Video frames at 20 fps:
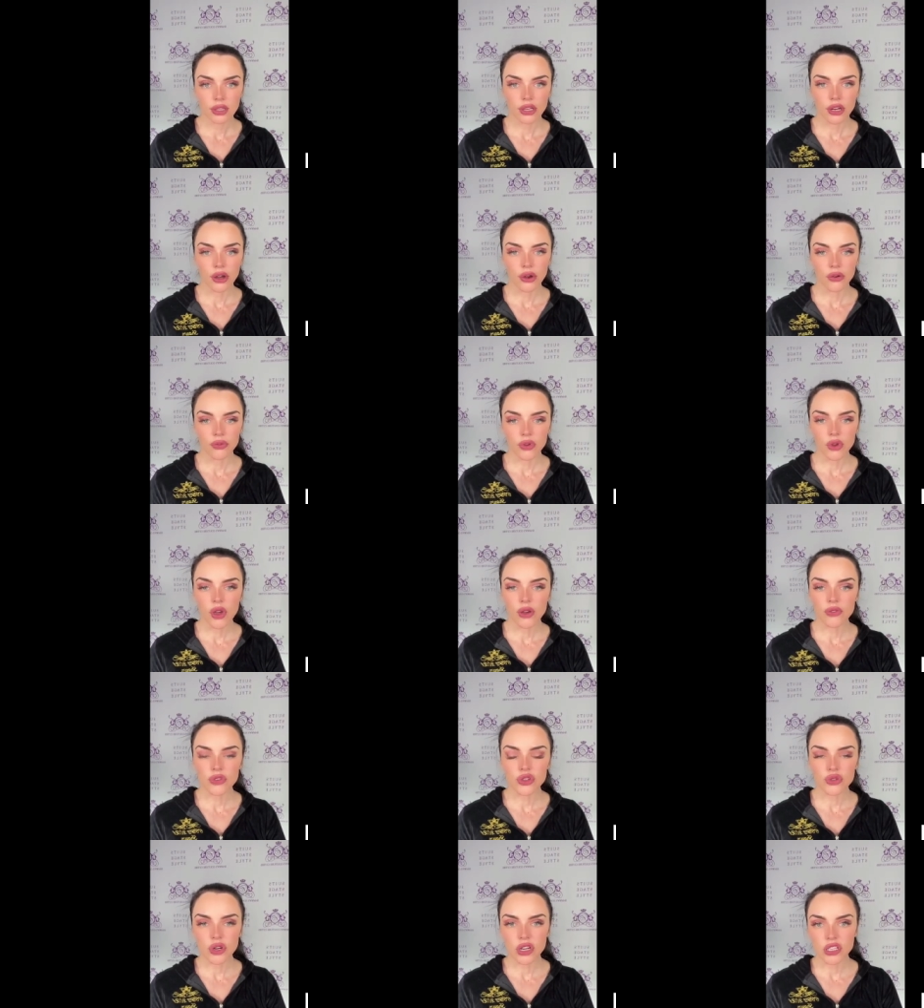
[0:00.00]
You know, if you
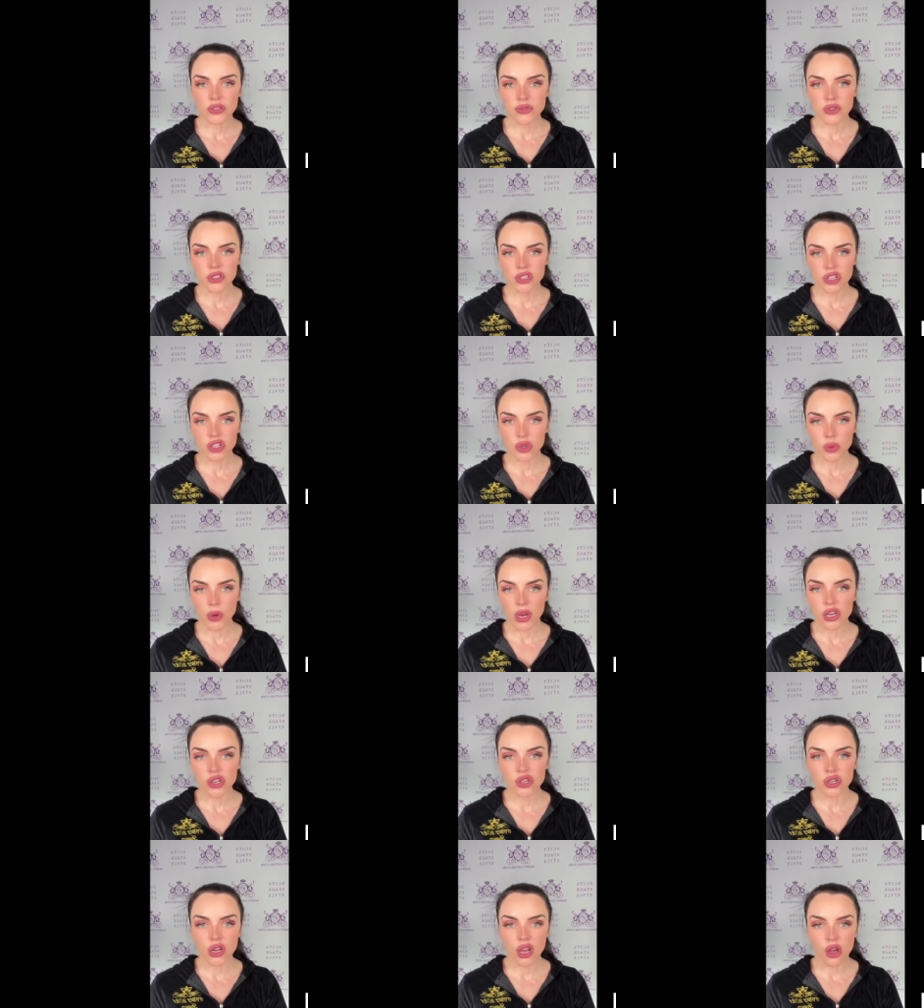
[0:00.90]
have a stressful
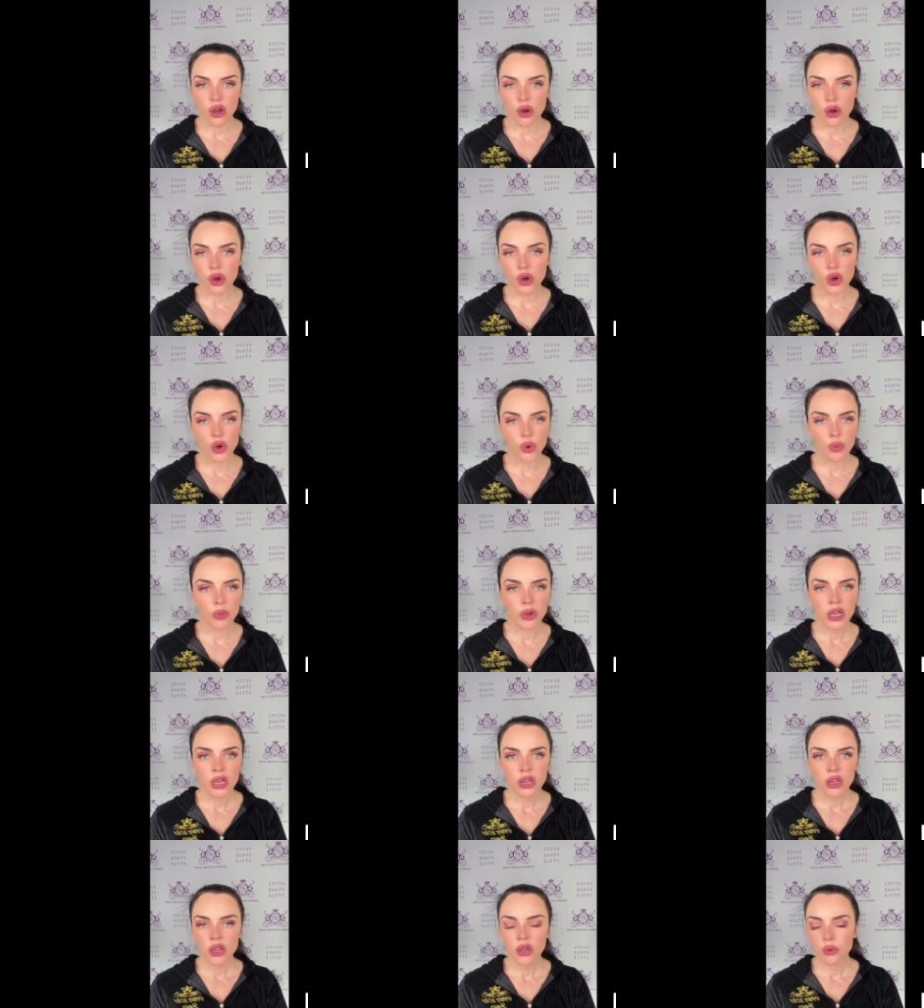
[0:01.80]
situation at
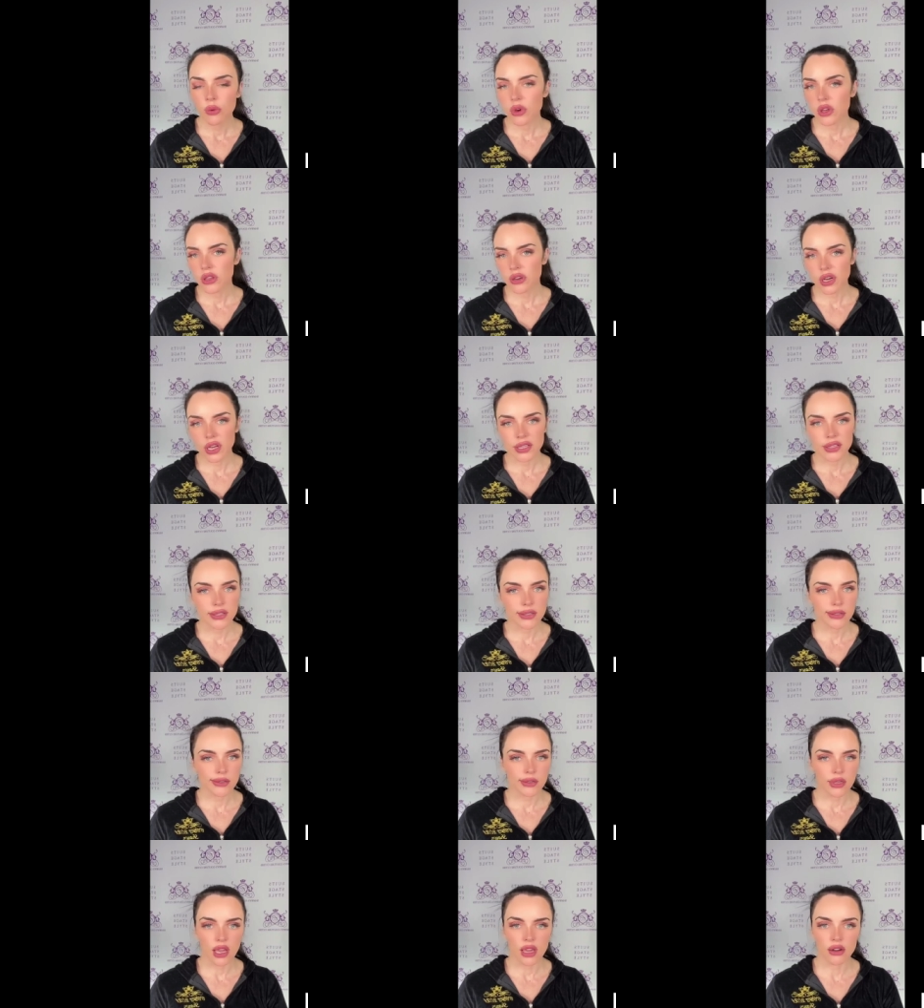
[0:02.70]
home, whether
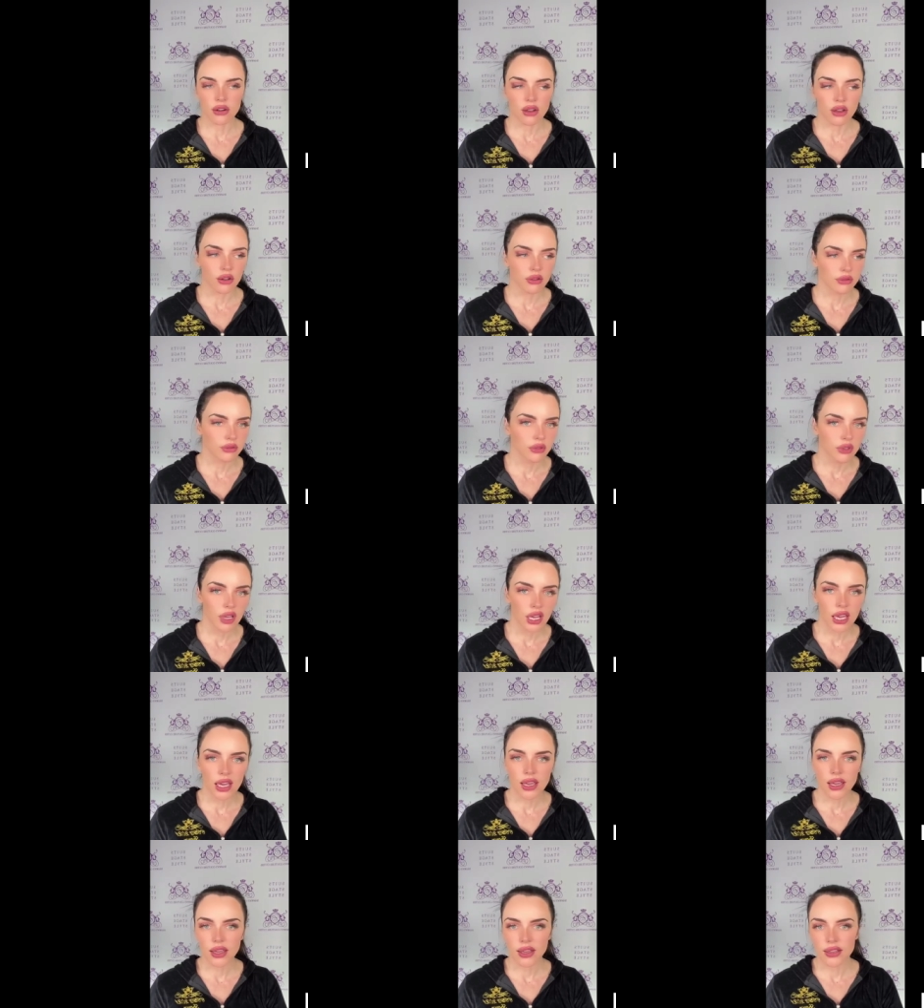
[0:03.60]
it's, I don't know,
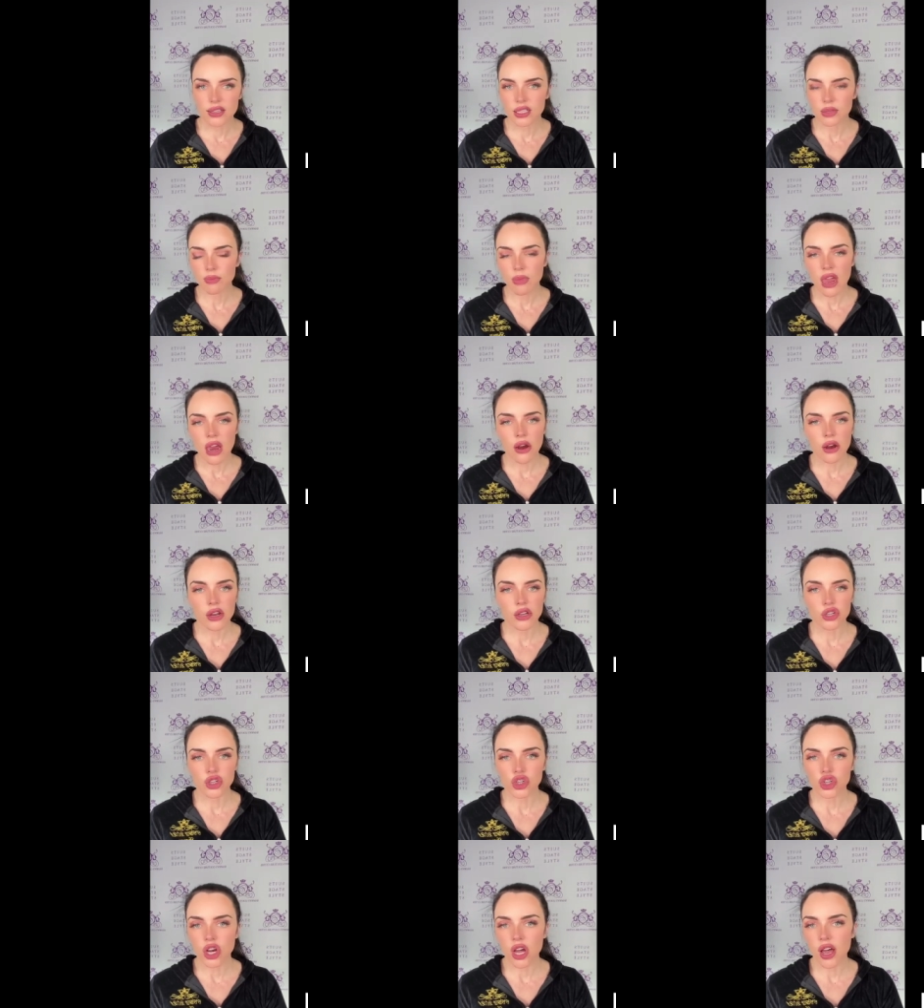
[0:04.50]
kids,
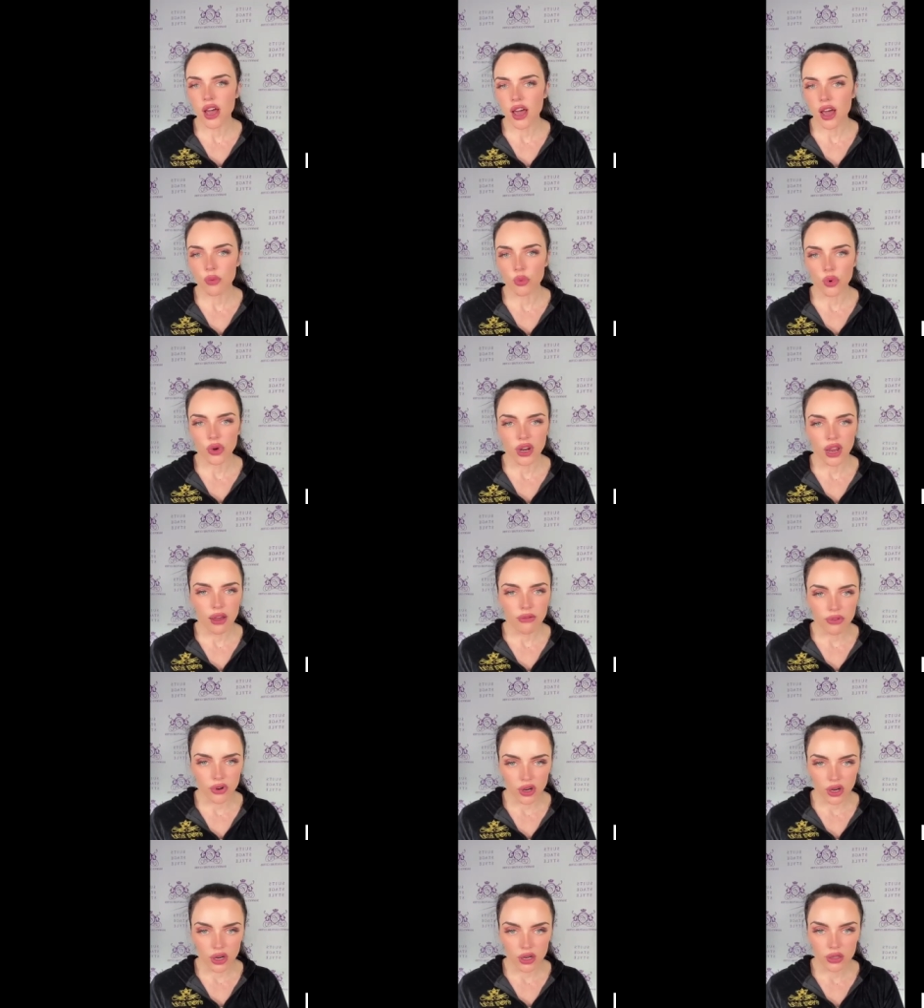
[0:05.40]
marriage, job,
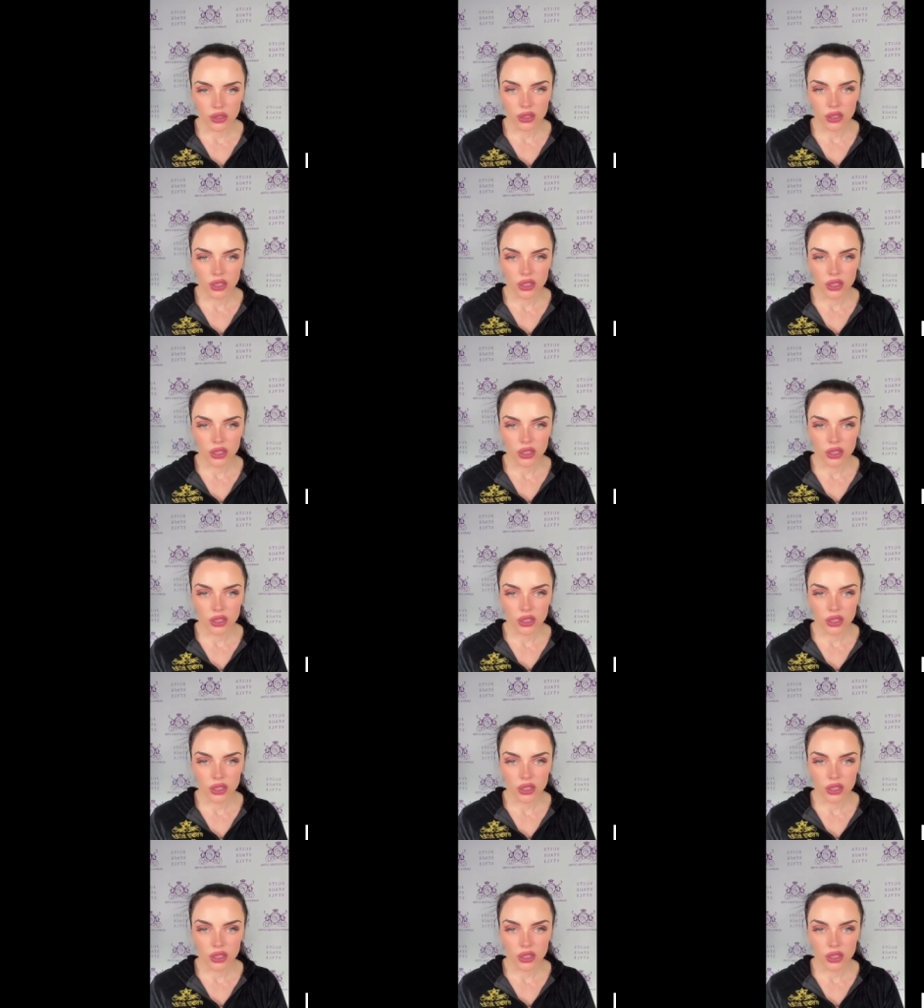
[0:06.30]
whatever,